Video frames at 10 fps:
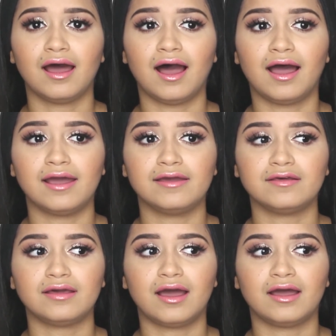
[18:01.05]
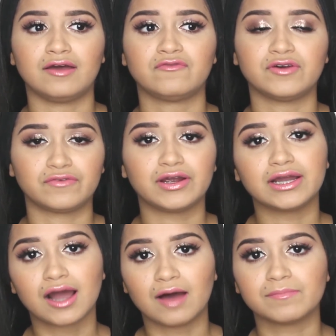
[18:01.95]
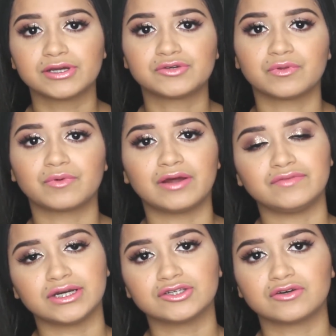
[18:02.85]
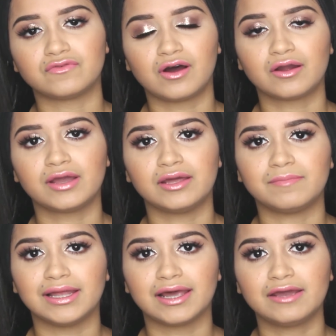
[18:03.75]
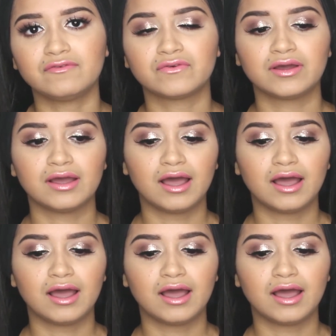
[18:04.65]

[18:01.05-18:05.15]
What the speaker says: I feel very accomplished with what I've done far in my life.